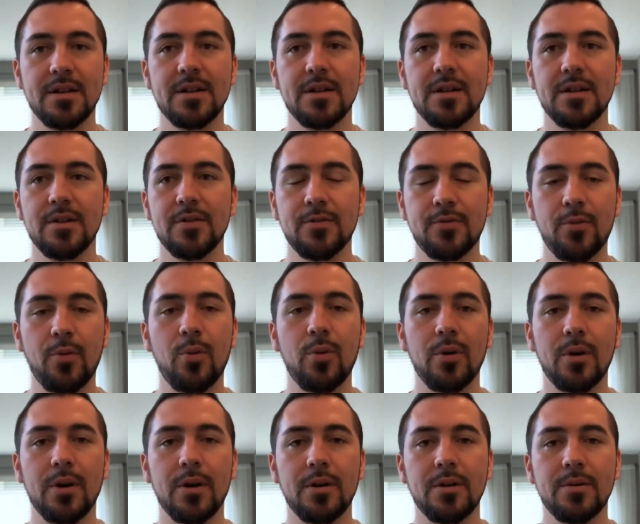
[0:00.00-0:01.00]

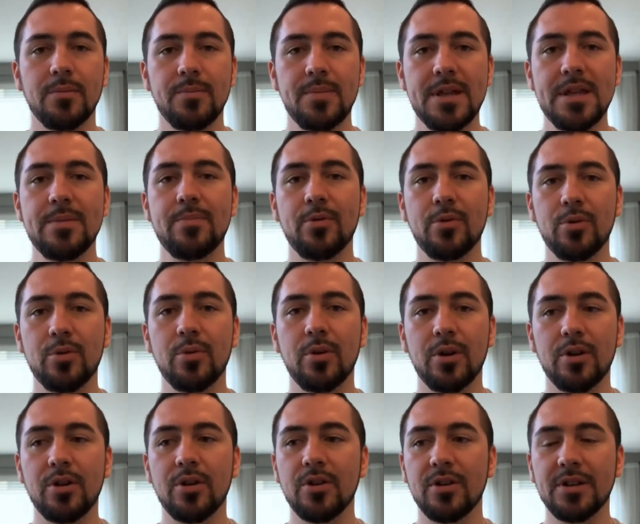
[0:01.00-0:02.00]
for people who are
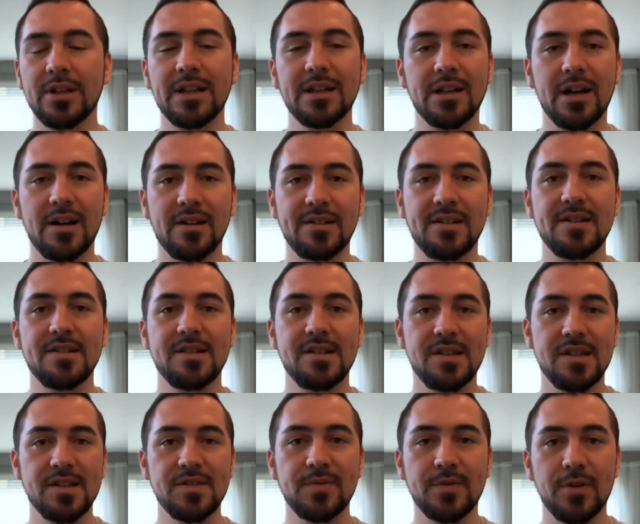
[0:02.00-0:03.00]
currently locked into
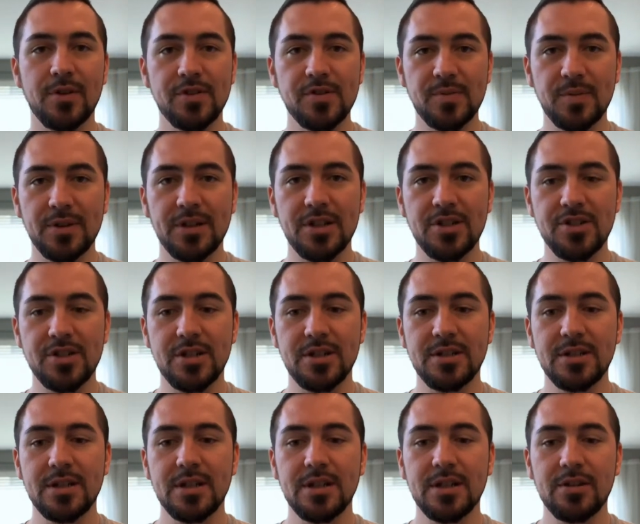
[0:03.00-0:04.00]
this false religion
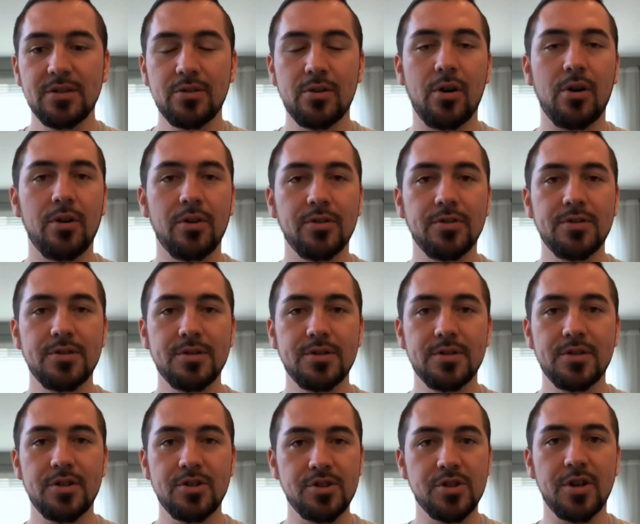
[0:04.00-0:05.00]
called
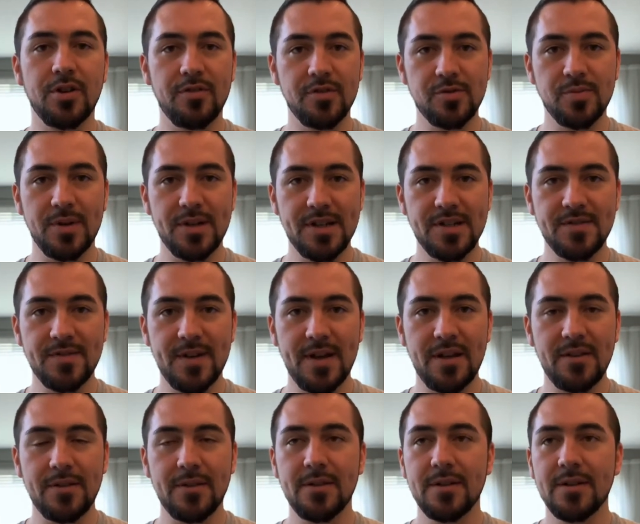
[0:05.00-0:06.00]
the Jehovah's Witness
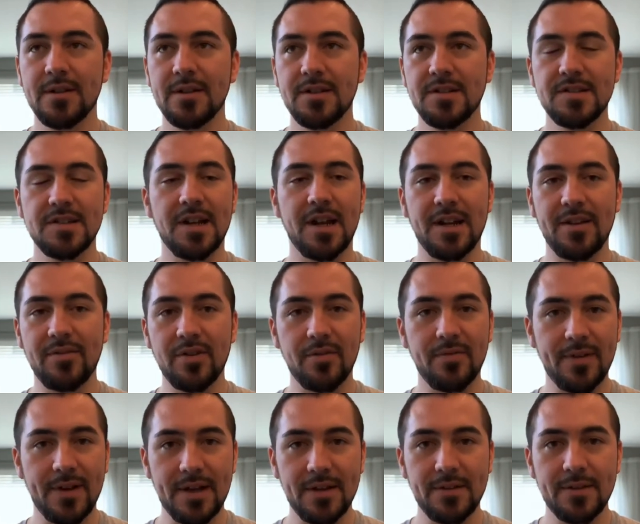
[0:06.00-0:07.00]
faith. It's not even a
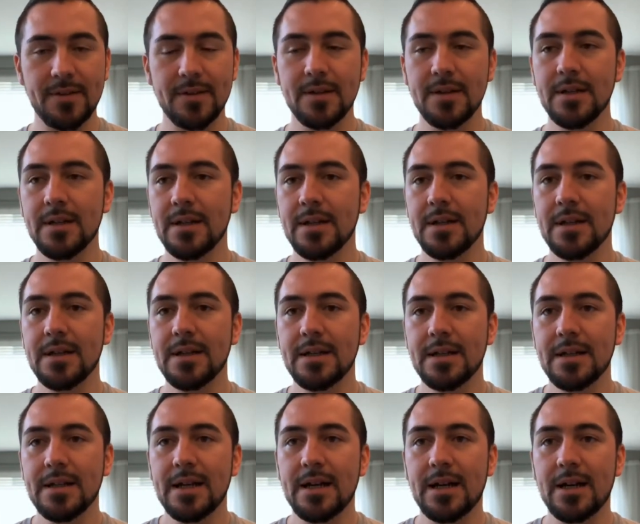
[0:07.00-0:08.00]
faith.
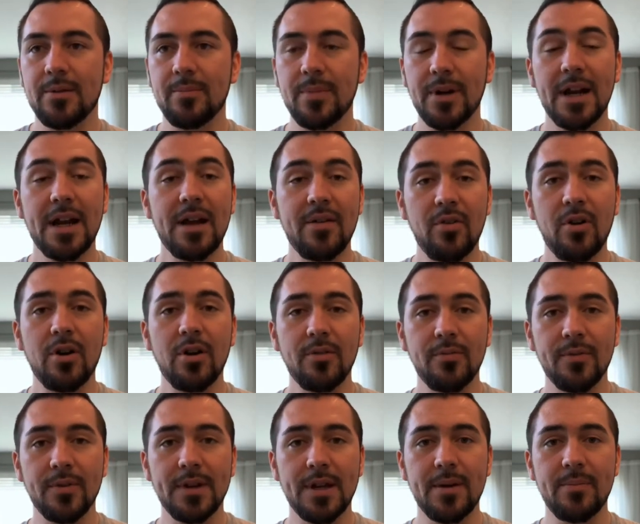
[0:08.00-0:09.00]
But I have a heart
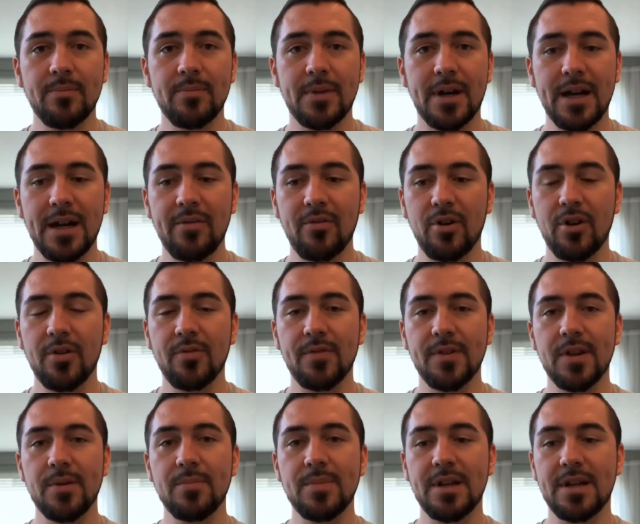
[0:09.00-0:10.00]
for them. I have a heart for
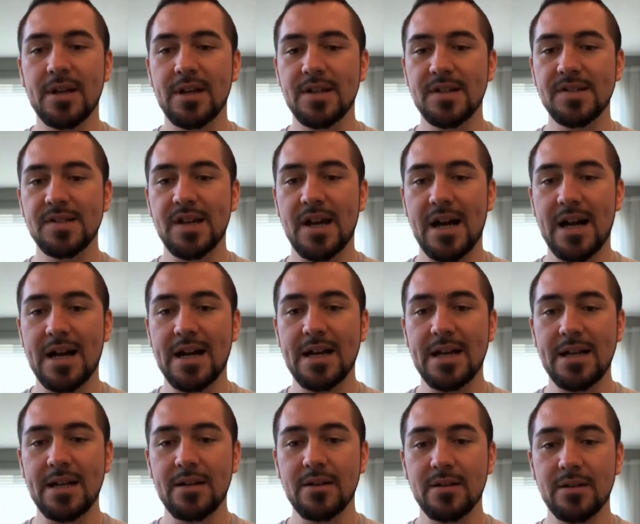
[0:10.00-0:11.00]
them because
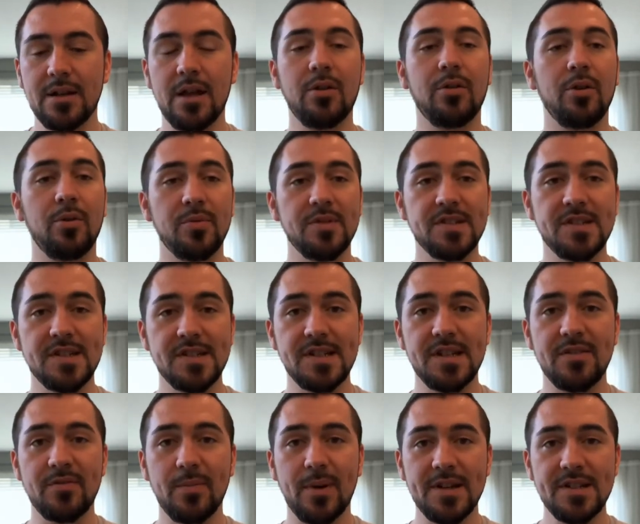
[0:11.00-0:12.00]
I not only was
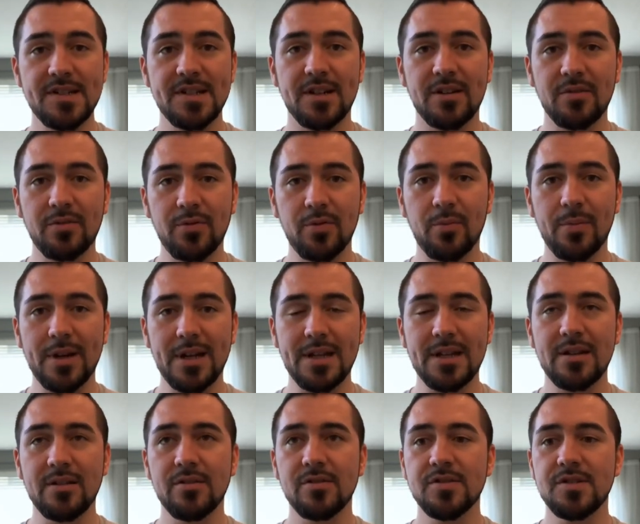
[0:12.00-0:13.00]
deceived myself for many
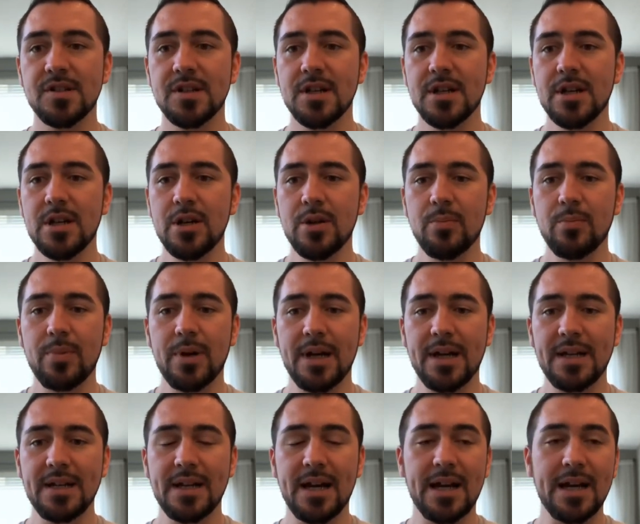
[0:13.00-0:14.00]
years,
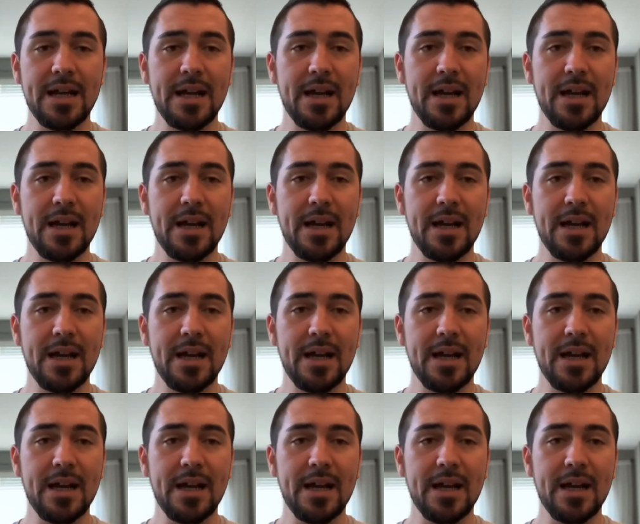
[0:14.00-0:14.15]
but I have